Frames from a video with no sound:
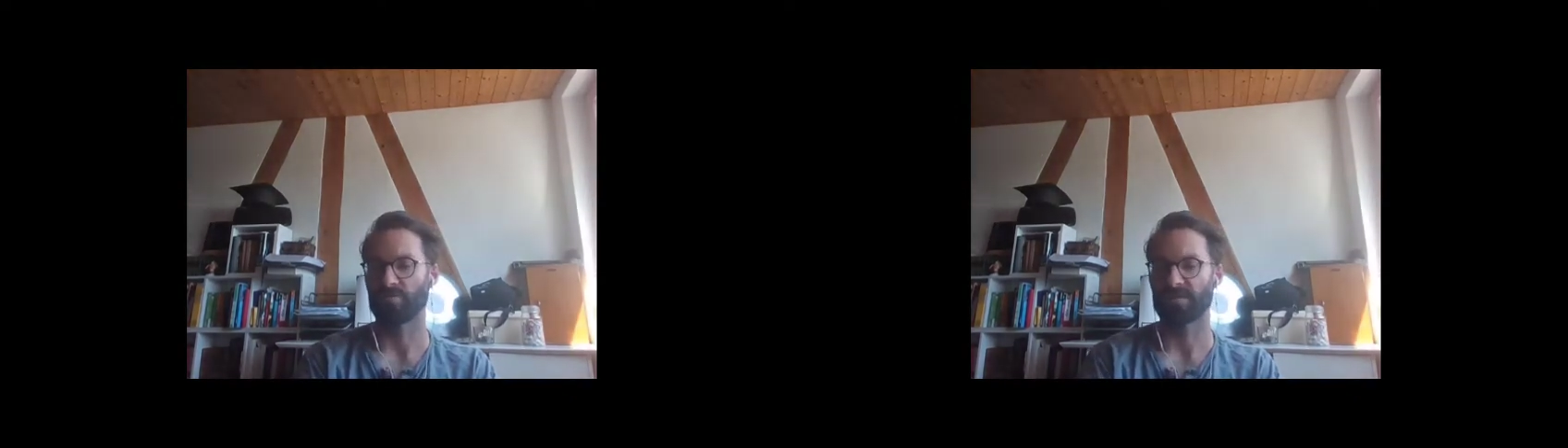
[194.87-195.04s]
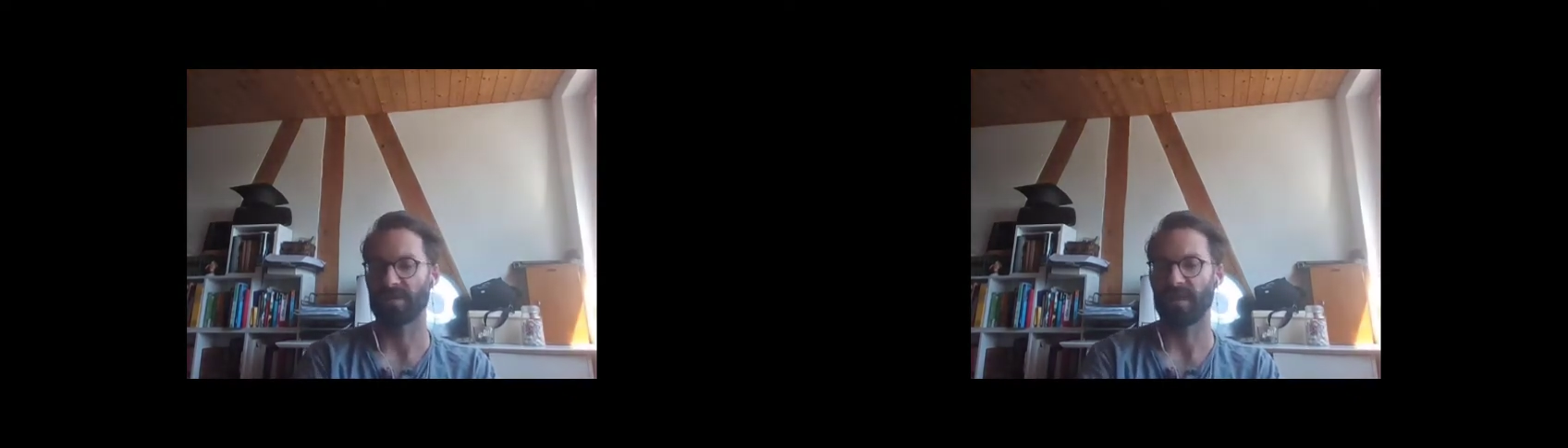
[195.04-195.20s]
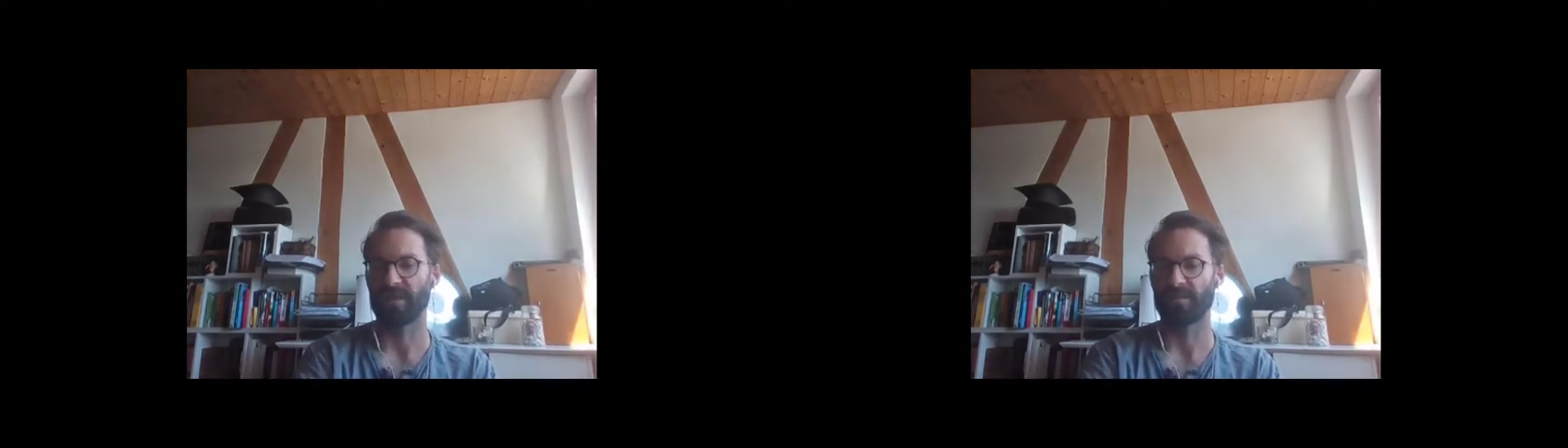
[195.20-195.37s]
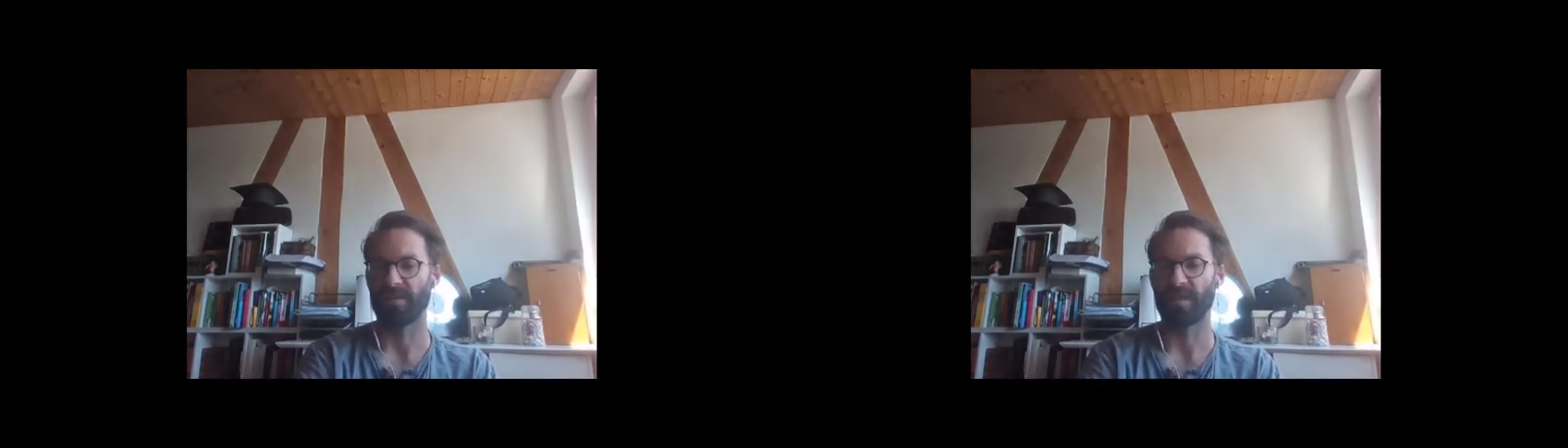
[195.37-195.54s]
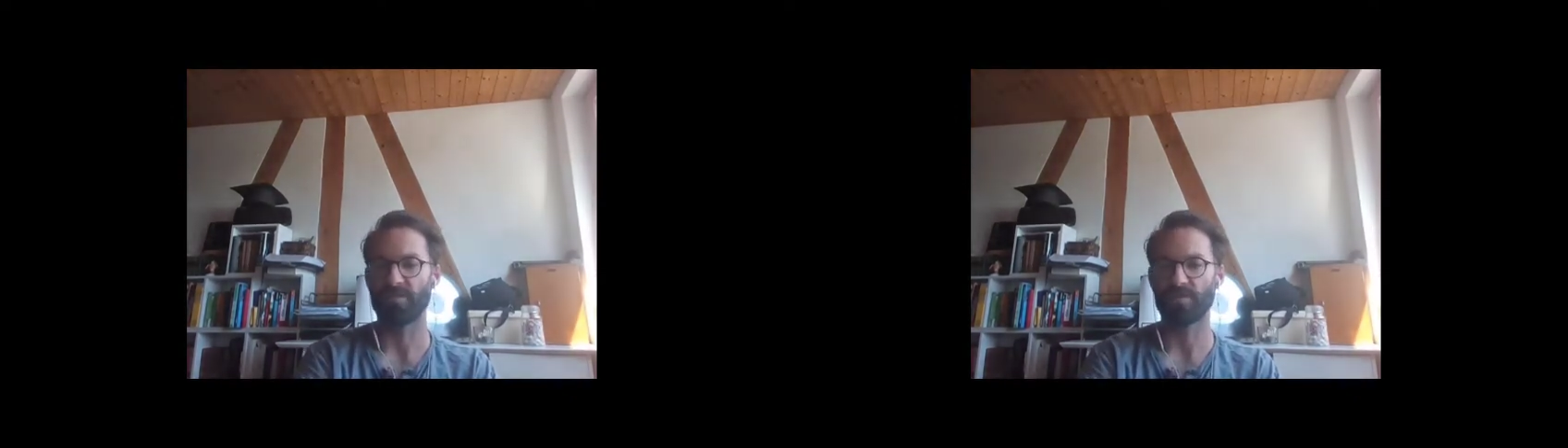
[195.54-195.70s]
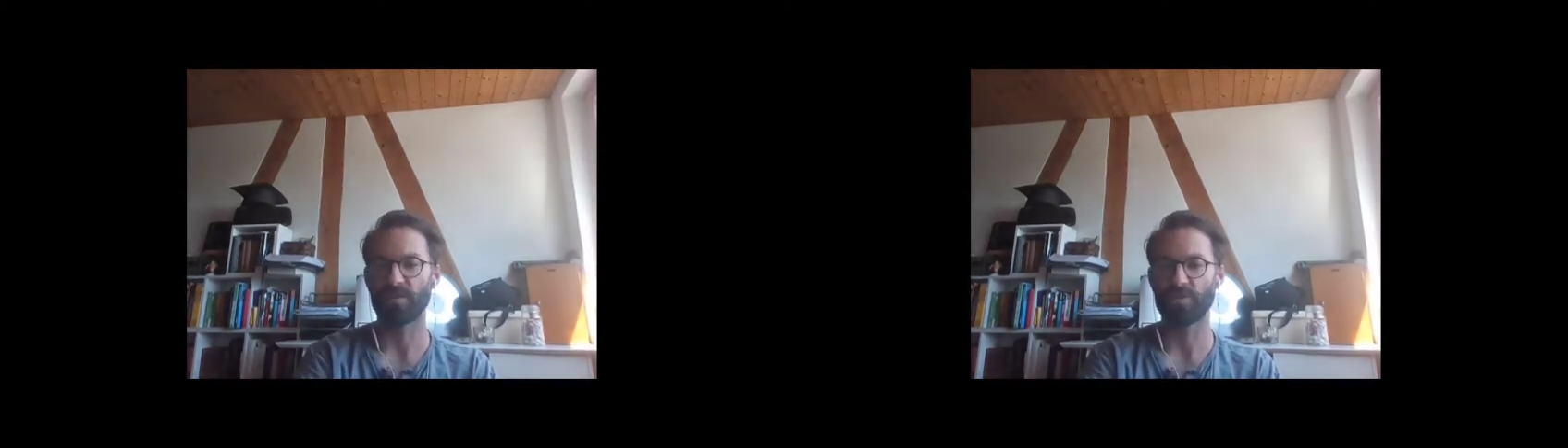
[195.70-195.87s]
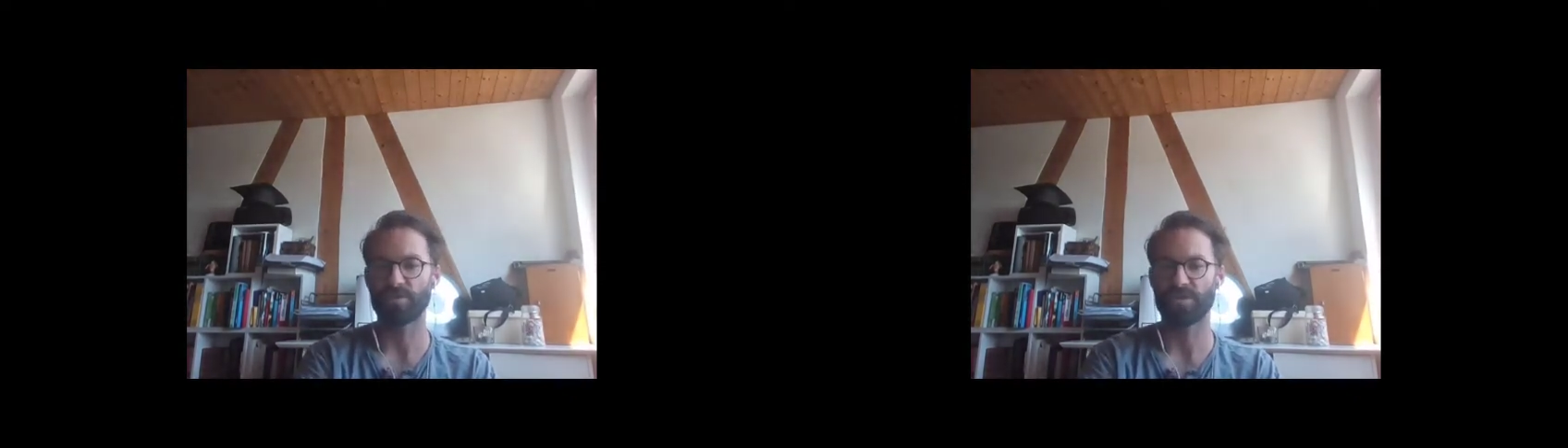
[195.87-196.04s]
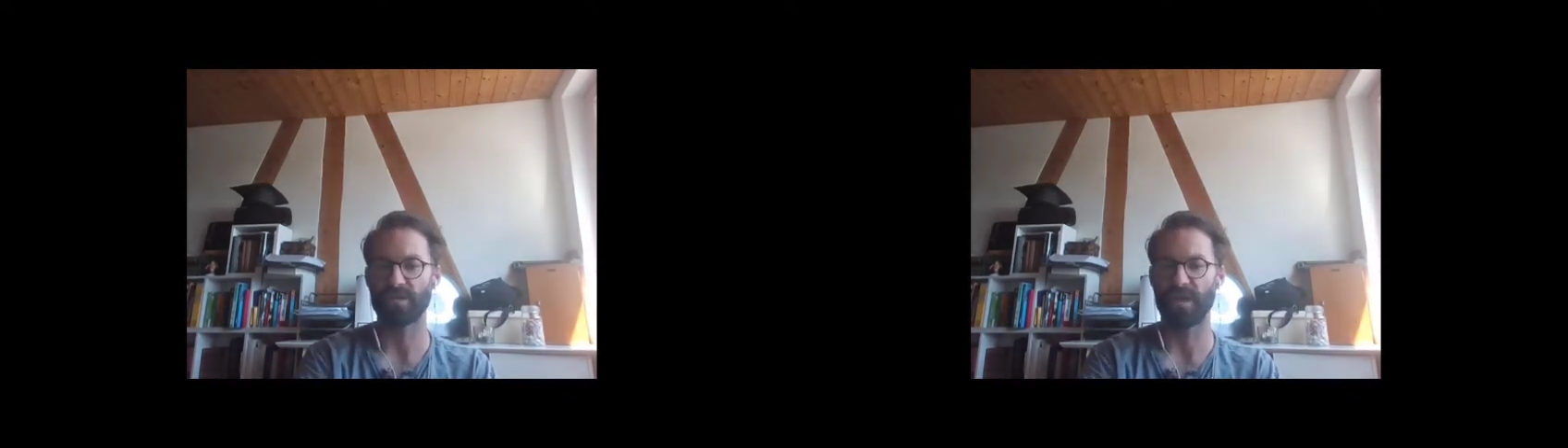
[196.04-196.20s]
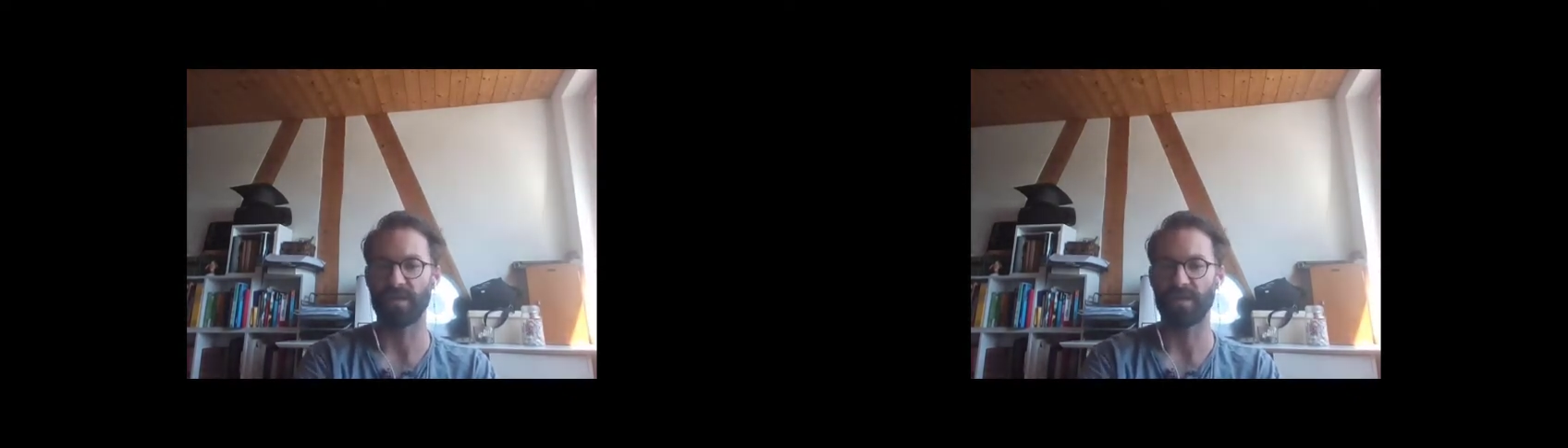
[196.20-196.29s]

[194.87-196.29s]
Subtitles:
does it get at the end of the occlusion,